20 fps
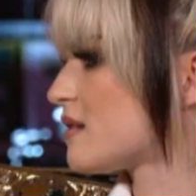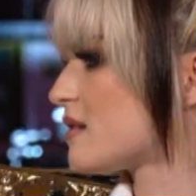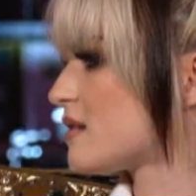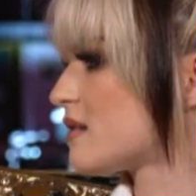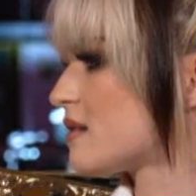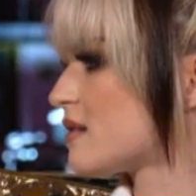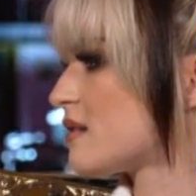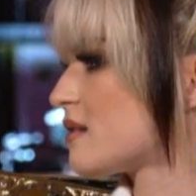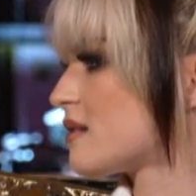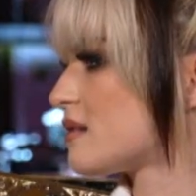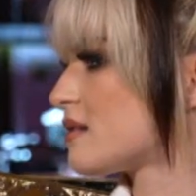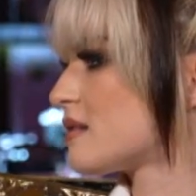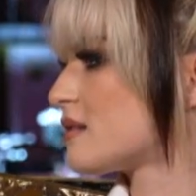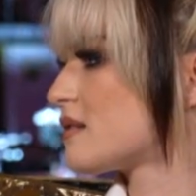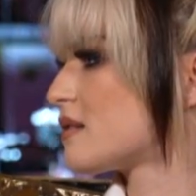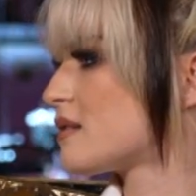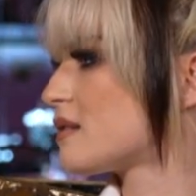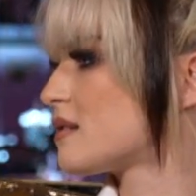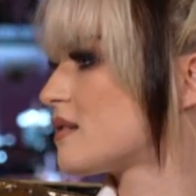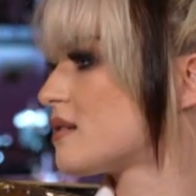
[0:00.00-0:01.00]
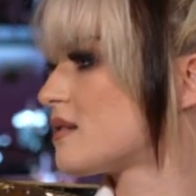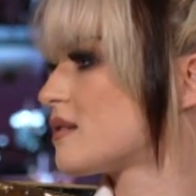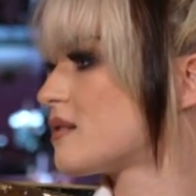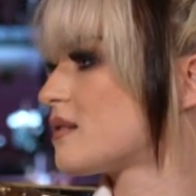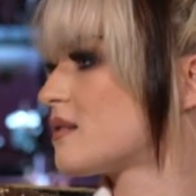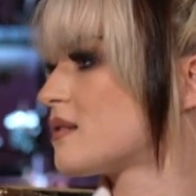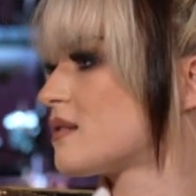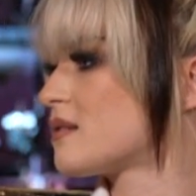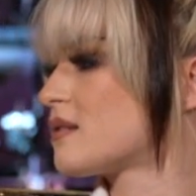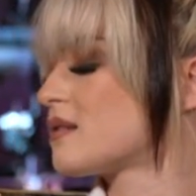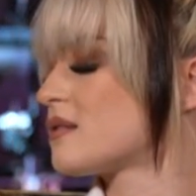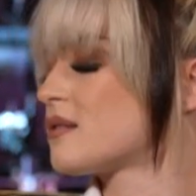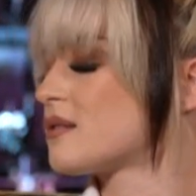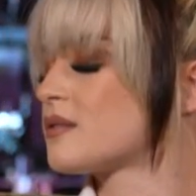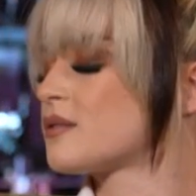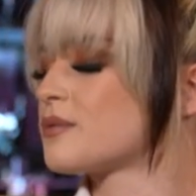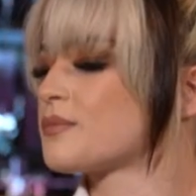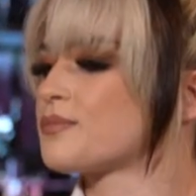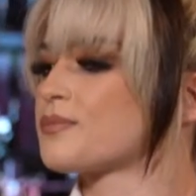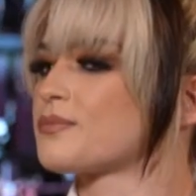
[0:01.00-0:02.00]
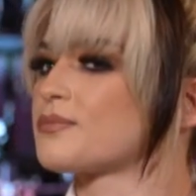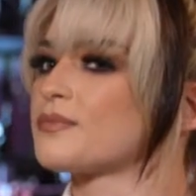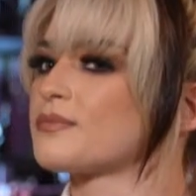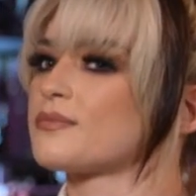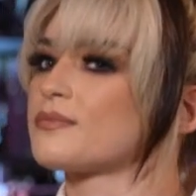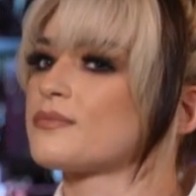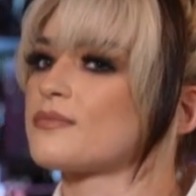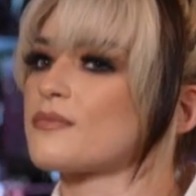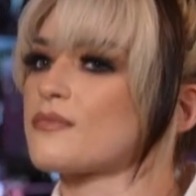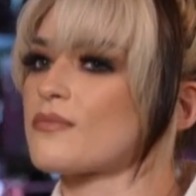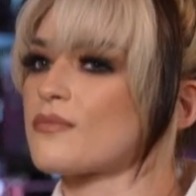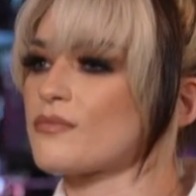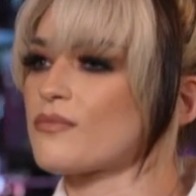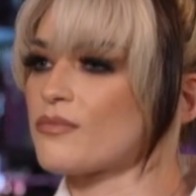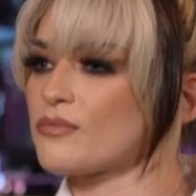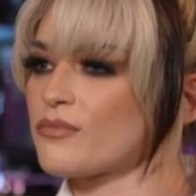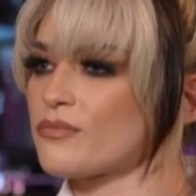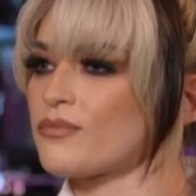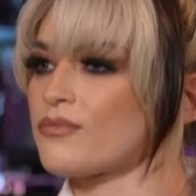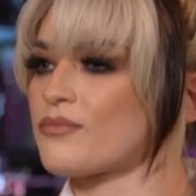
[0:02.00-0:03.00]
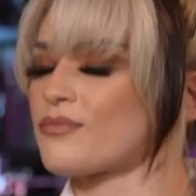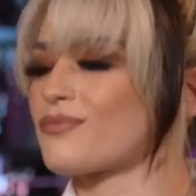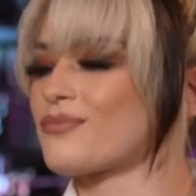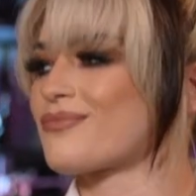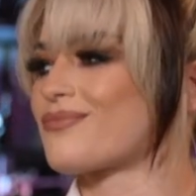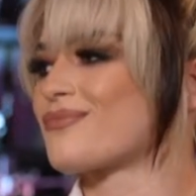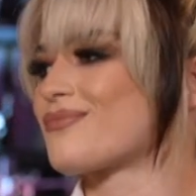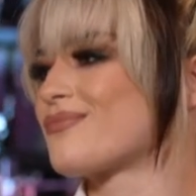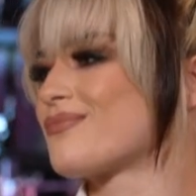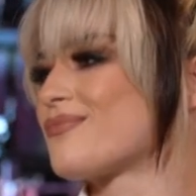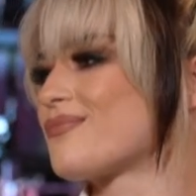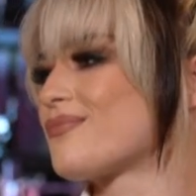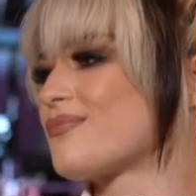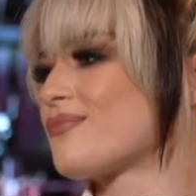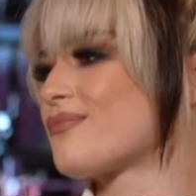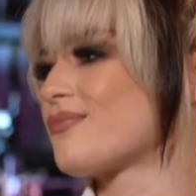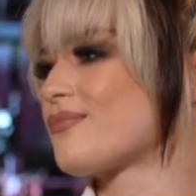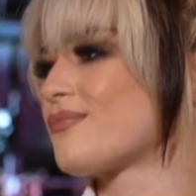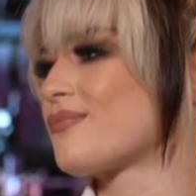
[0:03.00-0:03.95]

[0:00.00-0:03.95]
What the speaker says: [no speech]